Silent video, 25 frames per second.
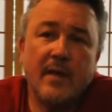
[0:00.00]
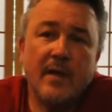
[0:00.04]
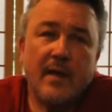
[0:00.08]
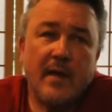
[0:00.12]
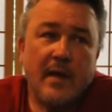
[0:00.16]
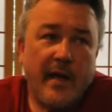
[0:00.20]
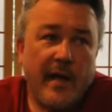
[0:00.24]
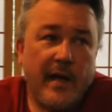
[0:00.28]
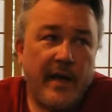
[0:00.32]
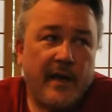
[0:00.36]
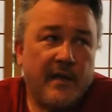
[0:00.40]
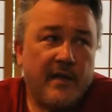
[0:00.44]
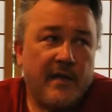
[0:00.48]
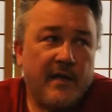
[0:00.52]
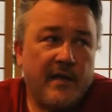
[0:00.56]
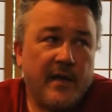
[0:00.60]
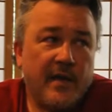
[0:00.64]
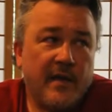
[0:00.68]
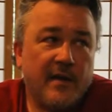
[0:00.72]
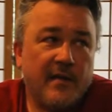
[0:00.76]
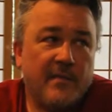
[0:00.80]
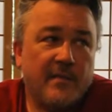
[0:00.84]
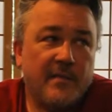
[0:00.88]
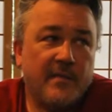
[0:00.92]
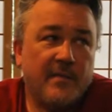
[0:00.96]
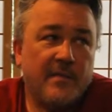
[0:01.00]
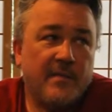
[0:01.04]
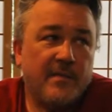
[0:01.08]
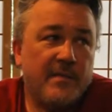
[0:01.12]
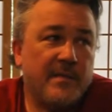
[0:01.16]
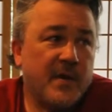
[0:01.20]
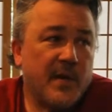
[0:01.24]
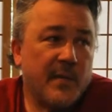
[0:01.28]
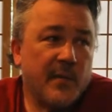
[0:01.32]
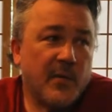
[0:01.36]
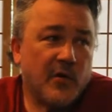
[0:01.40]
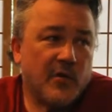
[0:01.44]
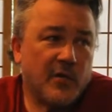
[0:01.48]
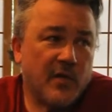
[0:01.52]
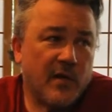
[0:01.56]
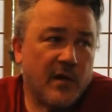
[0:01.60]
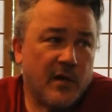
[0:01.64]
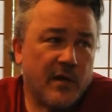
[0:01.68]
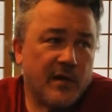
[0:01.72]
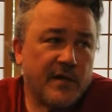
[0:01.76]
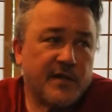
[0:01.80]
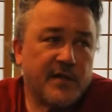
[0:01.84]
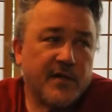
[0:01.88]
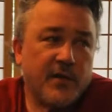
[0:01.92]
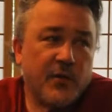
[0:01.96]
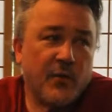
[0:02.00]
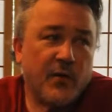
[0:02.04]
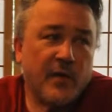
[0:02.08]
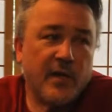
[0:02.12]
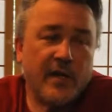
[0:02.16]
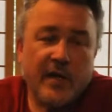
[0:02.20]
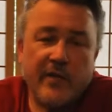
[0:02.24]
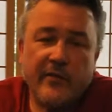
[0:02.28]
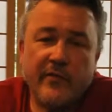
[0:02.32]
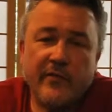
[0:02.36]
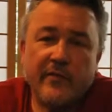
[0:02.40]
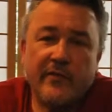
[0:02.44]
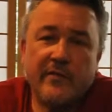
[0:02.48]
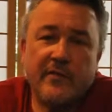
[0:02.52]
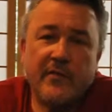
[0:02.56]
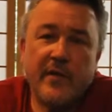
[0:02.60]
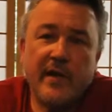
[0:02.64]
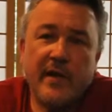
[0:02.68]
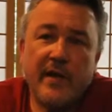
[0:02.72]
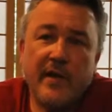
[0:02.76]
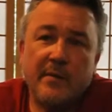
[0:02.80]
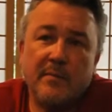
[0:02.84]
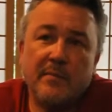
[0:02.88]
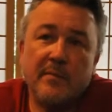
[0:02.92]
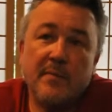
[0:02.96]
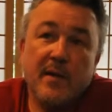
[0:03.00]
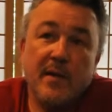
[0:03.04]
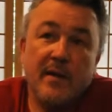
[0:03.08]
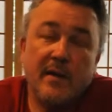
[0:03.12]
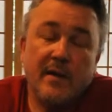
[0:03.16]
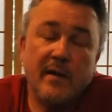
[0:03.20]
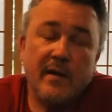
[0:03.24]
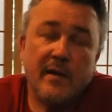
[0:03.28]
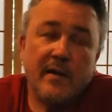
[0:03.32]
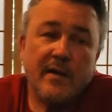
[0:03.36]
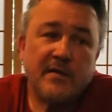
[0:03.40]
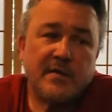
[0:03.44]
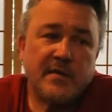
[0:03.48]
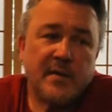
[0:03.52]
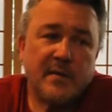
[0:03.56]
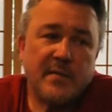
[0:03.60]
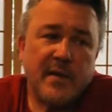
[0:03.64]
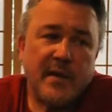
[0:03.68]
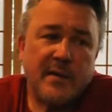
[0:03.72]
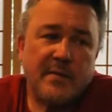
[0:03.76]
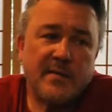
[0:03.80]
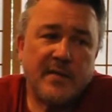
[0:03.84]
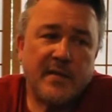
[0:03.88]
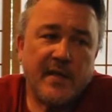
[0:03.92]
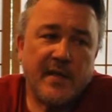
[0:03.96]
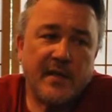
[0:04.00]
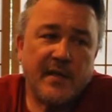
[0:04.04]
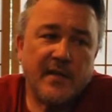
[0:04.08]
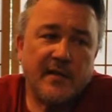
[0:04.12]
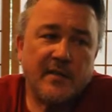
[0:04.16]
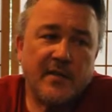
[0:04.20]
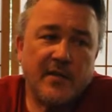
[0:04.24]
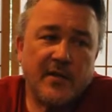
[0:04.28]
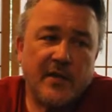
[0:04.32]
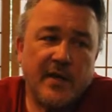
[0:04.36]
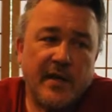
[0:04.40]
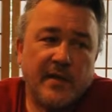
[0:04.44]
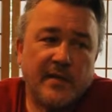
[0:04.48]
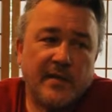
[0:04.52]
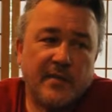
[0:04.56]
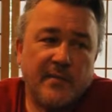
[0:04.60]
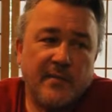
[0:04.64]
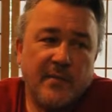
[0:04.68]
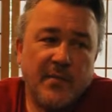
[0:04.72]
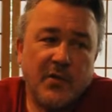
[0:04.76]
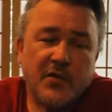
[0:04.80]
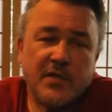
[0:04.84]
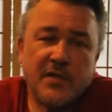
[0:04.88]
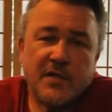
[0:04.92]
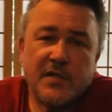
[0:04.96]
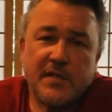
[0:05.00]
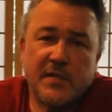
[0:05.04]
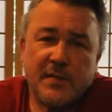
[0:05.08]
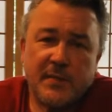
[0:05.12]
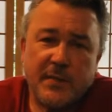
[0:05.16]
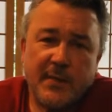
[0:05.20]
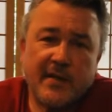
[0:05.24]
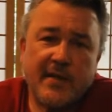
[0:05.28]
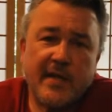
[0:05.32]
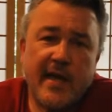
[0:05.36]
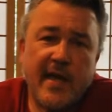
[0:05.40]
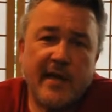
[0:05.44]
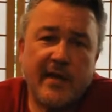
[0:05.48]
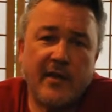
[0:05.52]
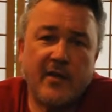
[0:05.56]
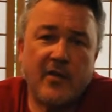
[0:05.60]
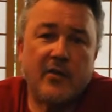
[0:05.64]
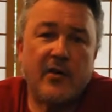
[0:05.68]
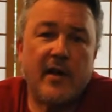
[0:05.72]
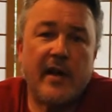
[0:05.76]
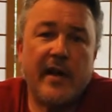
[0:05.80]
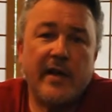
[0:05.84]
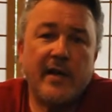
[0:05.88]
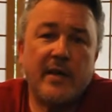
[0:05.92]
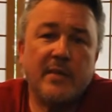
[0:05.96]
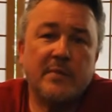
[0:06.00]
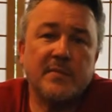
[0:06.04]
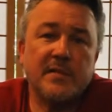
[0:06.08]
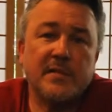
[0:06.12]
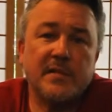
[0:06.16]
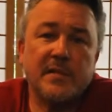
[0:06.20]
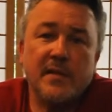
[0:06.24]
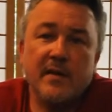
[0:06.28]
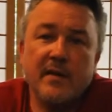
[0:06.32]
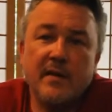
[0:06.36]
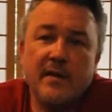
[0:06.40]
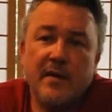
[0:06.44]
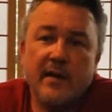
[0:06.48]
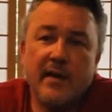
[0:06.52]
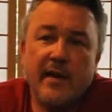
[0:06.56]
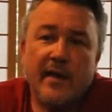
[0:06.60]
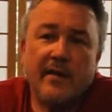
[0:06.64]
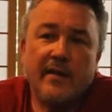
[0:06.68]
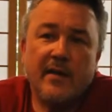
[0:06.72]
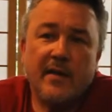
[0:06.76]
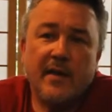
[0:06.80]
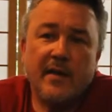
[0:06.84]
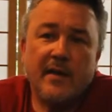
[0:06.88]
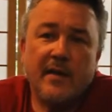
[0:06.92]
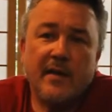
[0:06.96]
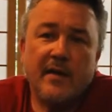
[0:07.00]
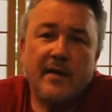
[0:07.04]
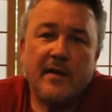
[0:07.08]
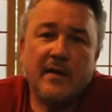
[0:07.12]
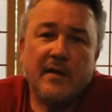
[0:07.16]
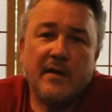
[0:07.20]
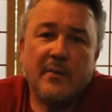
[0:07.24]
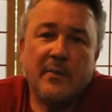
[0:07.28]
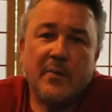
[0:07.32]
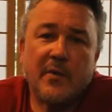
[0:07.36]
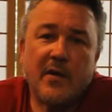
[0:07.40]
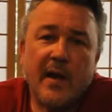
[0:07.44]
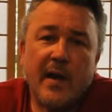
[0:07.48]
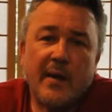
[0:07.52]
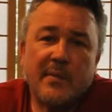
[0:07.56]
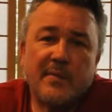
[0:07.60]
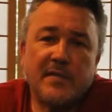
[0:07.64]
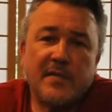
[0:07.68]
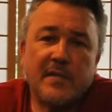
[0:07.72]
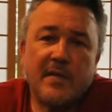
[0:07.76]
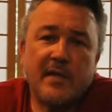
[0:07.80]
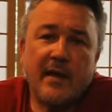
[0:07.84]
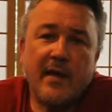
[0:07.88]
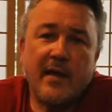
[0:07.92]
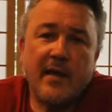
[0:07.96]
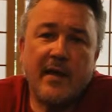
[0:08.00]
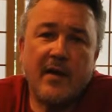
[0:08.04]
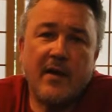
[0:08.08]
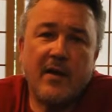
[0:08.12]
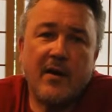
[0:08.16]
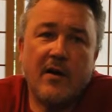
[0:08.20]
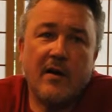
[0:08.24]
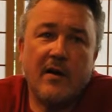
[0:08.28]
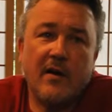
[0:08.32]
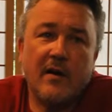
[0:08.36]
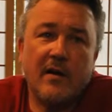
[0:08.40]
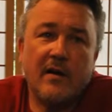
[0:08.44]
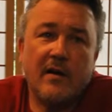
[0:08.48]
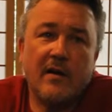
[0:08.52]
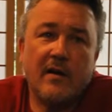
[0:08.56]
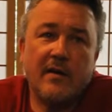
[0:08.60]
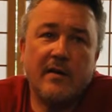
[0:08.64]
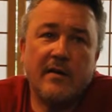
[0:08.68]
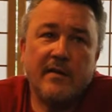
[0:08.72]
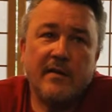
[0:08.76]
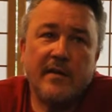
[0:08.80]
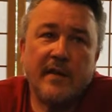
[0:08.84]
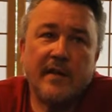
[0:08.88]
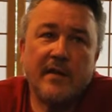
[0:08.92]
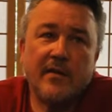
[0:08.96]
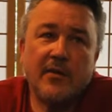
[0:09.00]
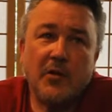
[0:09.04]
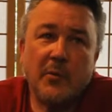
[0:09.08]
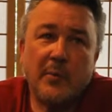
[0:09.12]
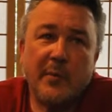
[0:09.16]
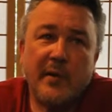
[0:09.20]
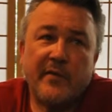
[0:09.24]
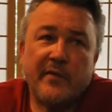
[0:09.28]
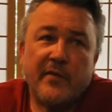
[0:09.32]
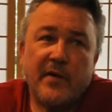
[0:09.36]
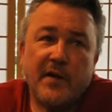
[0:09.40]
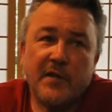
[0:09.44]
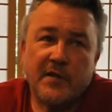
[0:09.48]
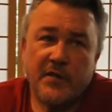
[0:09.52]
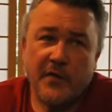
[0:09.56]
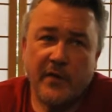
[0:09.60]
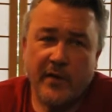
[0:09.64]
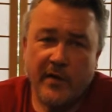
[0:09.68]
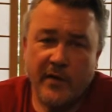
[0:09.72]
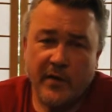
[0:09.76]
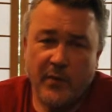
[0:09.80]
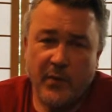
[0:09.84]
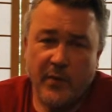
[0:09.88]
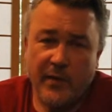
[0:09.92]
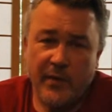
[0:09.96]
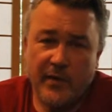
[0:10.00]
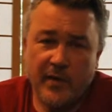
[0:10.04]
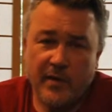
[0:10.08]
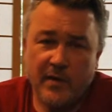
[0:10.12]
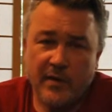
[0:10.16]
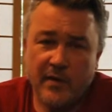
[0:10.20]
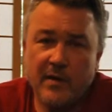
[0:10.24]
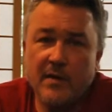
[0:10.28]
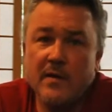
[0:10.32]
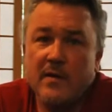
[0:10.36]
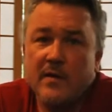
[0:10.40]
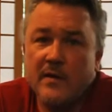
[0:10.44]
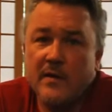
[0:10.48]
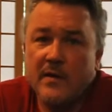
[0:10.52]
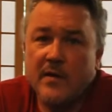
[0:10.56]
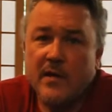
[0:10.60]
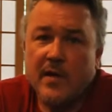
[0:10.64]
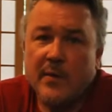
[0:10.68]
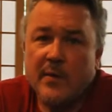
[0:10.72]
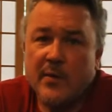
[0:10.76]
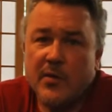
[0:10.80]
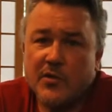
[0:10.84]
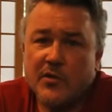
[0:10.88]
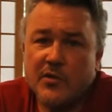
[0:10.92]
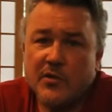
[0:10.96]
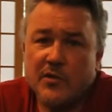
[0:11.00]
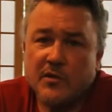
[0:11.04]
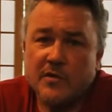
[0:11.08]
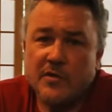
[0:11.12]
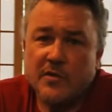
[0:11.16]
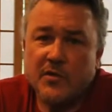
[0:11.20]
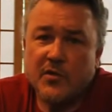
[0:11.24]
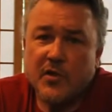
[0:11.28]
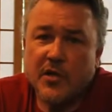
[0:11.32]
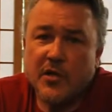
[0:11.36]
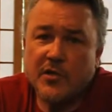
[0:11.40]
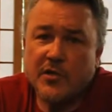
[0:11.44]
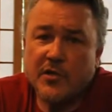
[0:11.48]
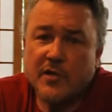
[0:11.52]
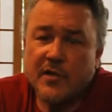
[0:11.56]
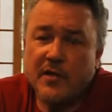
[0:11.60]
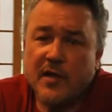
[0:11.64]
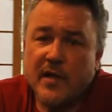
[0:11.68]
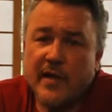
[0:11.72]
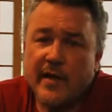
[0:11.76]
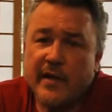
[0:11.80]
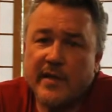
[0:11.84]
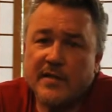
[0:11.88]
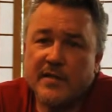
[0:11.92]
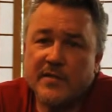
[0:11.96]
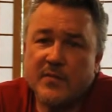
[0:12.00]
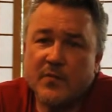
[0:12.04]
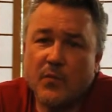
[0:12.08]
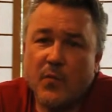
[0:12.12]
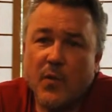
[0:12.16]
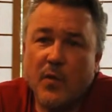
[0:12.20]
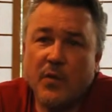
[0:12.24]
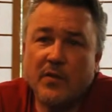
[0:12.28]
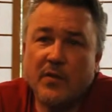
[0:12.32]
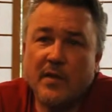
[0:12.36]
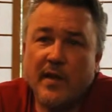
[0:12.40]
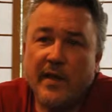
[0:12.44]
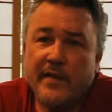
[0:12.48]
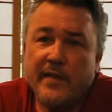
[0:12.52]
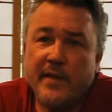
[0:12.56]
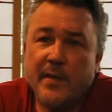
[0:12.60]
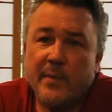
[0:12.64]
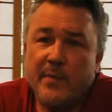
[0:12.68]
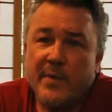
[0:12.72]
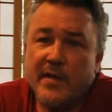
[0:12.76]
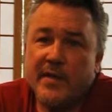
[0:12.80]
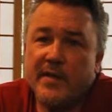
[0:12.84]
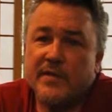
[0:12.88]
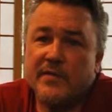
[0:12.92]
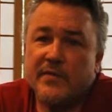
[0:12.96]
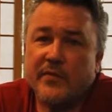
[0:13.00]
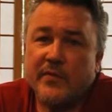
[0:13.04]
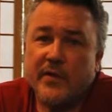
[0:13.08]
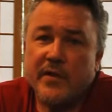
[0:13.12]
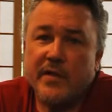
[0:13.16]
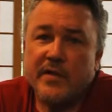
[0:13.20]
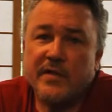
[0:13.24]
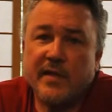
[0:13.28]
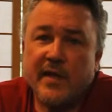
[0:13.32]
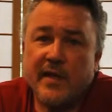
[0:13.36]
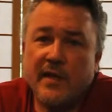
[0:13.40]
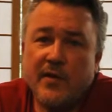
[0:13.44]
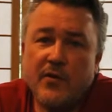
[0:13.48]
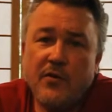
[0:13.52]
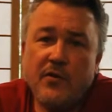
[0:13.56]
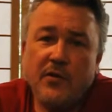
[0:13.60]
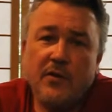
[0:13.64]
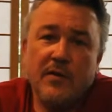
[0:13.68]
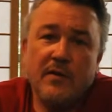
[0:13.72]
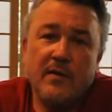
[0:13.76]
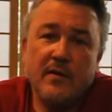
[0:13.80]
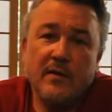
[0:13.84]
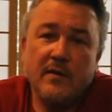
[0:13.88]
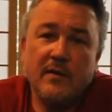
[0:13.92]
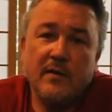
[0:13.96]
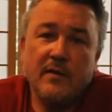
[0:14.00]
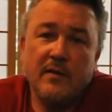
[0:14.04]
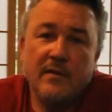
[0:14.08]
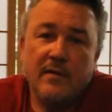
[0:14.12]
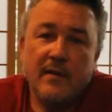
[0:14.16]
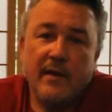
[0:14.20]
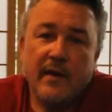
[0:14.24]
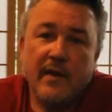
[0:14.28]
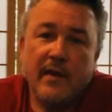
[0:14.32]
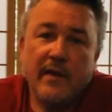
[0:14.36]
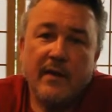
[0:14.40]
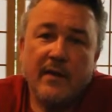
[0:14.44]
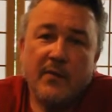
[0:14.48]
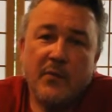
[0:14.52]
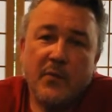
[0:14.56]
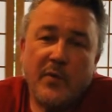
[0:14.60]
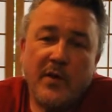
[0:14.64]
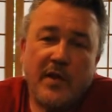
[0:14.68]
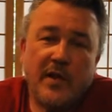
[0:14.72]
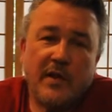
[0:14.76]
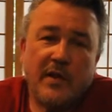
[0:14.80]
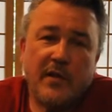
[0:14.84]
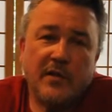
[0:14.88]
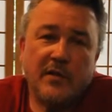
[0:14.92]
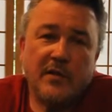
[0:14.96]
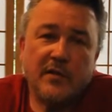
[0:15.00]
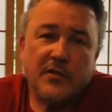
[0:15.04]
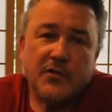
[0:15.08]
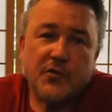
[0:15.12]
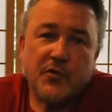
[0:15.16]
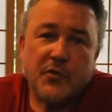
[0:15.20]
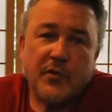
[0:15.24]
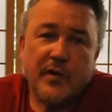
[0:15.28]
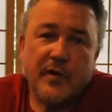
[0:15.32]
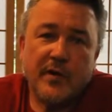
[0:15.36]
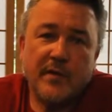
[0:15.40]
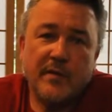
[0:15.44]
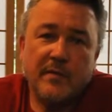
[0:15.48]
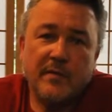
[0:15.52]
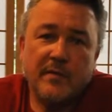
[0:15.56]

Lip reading: and then commercial artists who are given freedom, I don't know, sometimes they turn out the most spectacular items, and then perhaps they are then a little bit frustrated when their commercial structured clients won't let them be as free as they could, and we could all enjoy